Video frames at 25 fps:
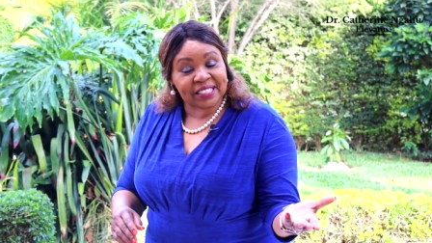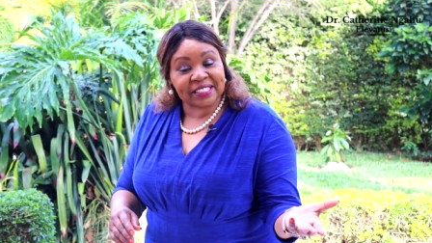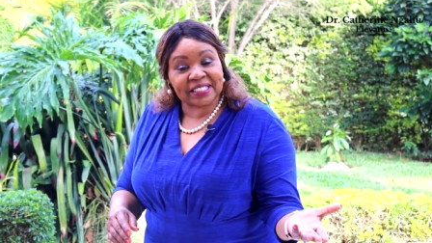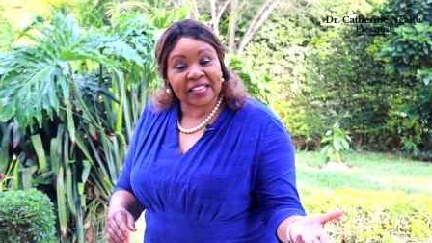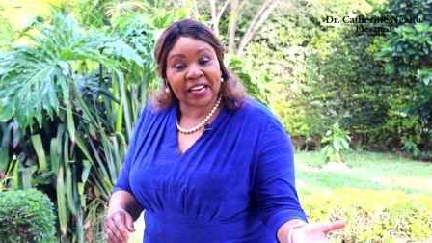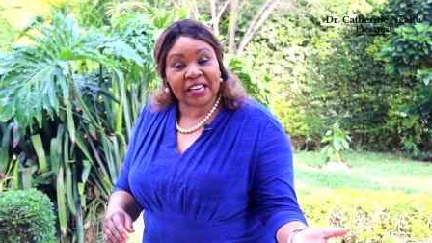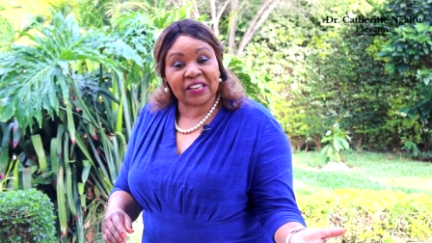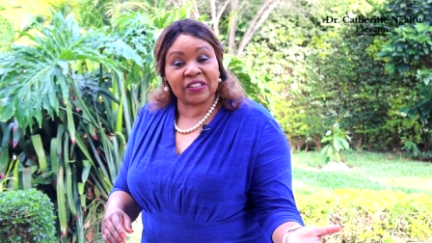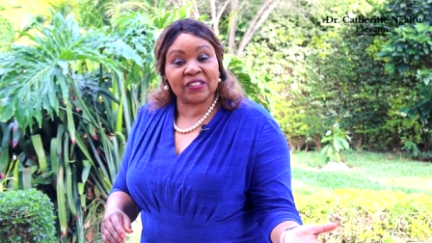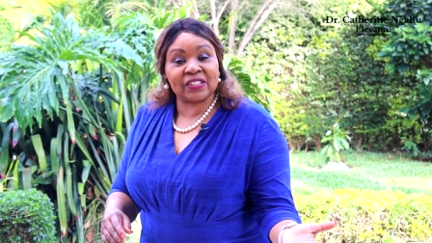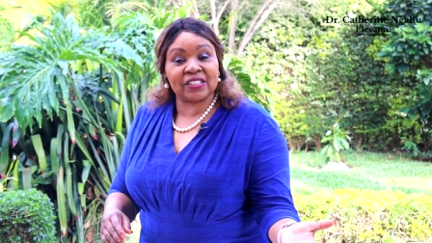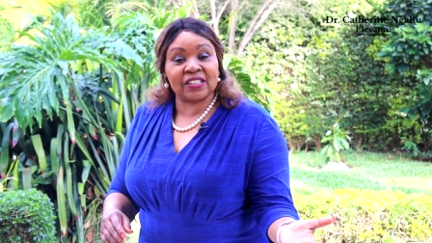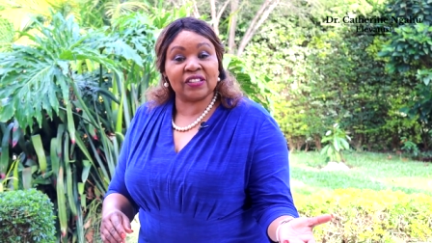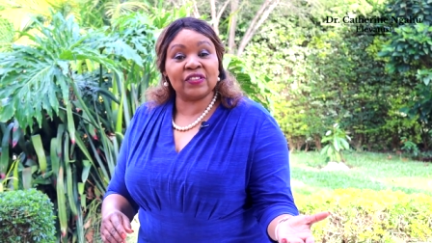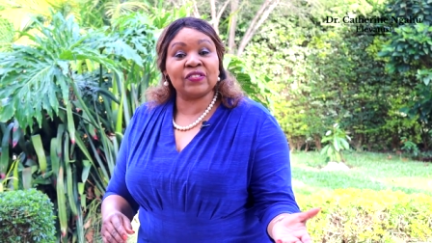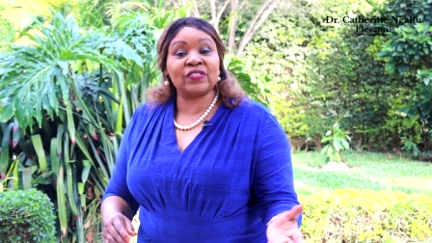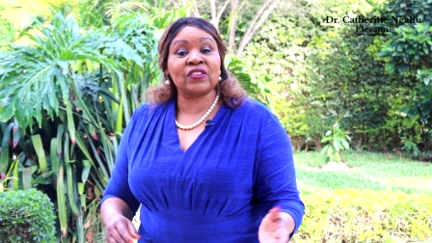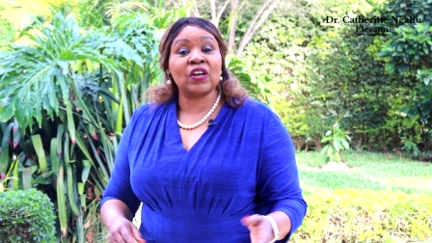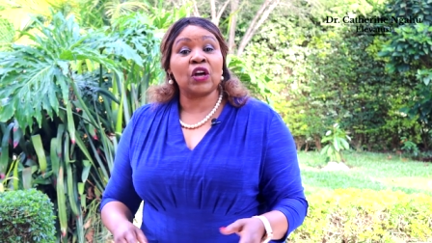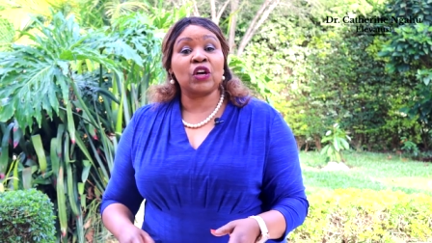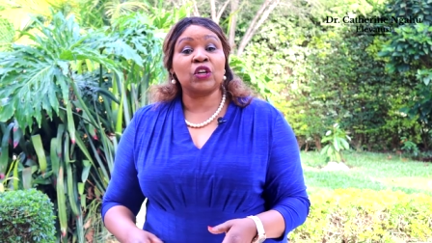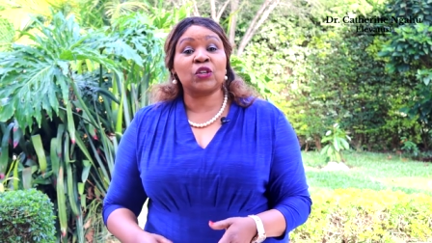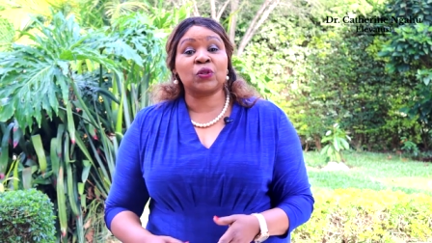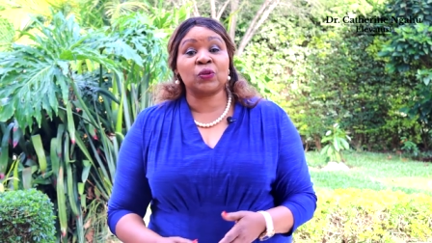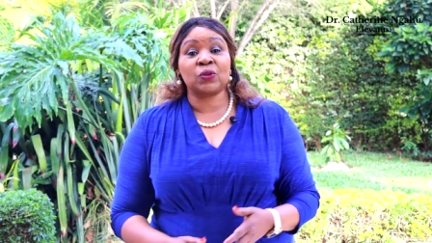executives
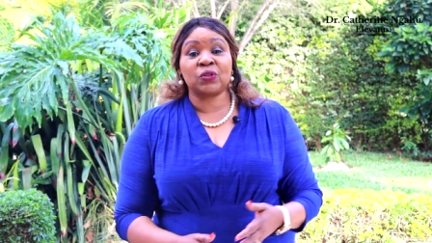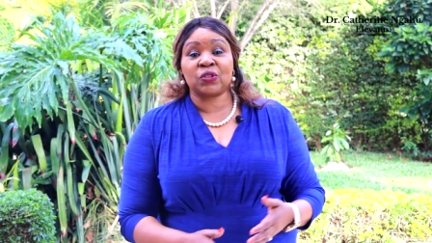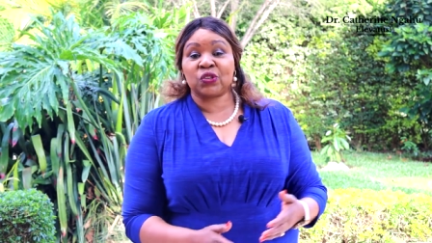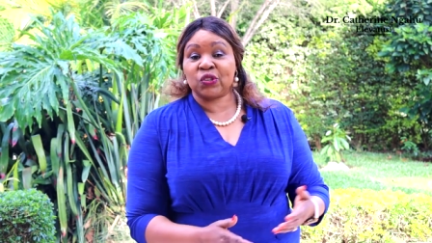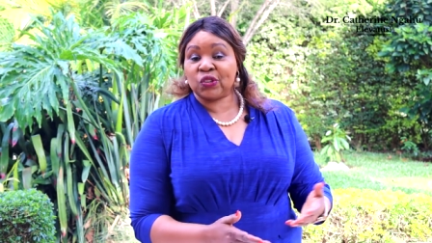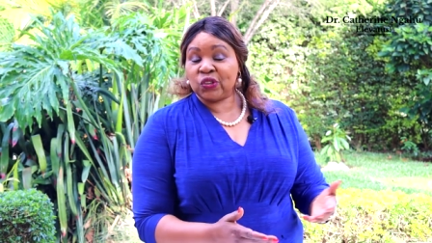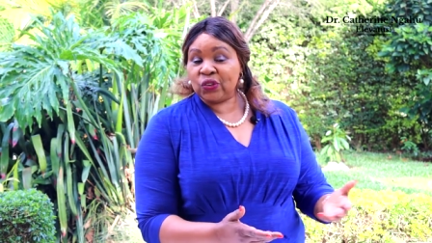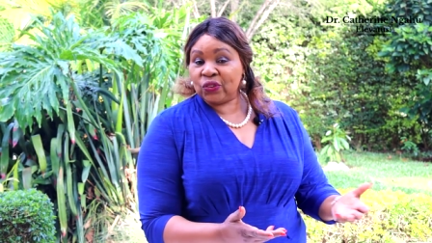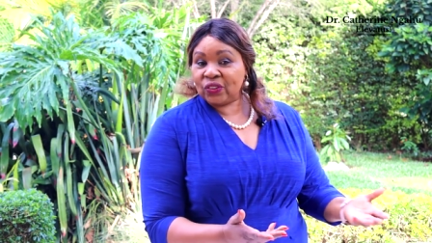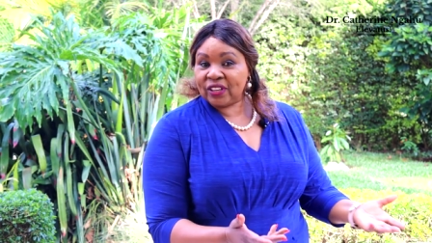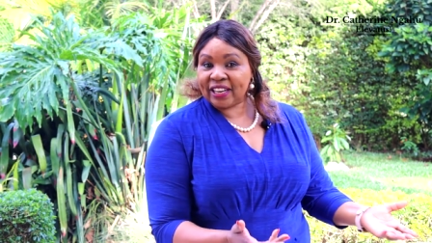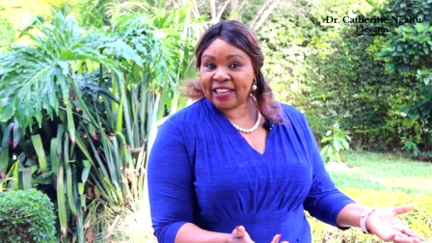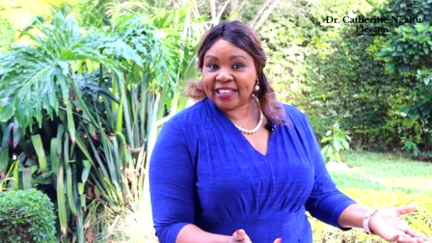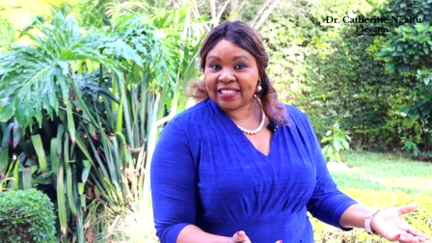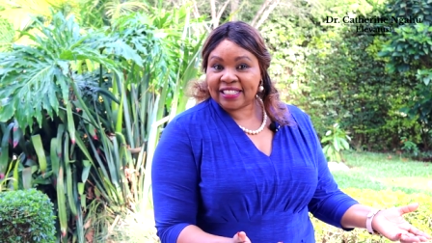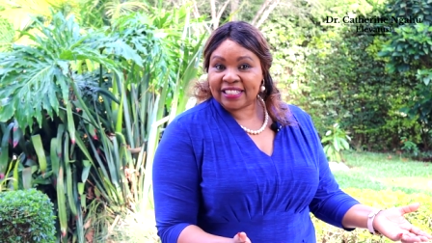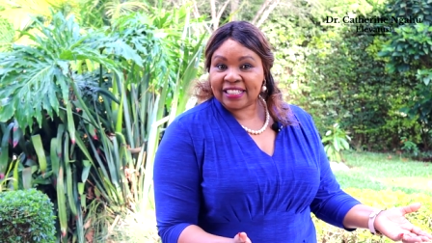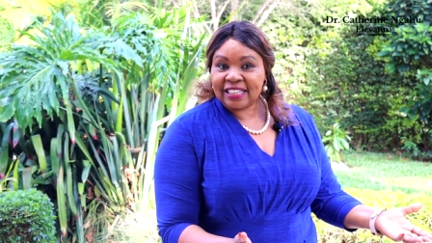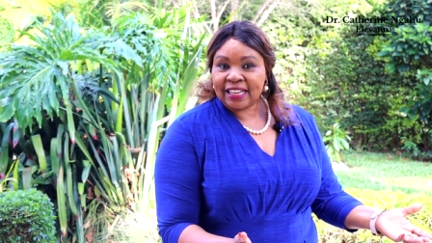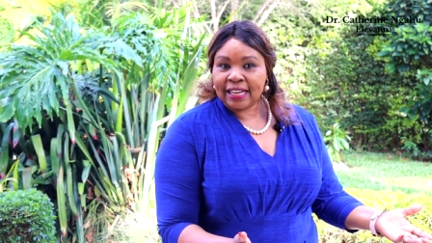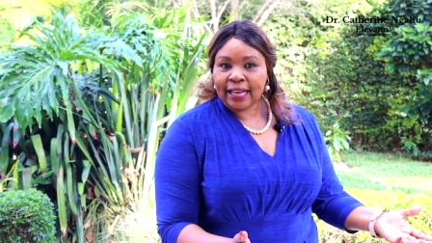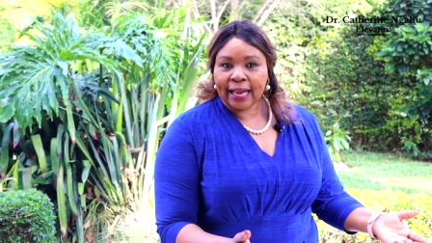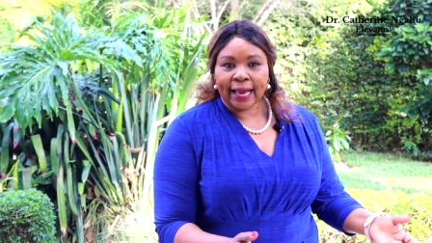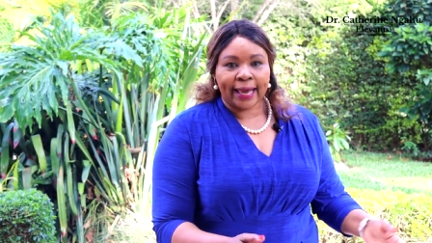to students,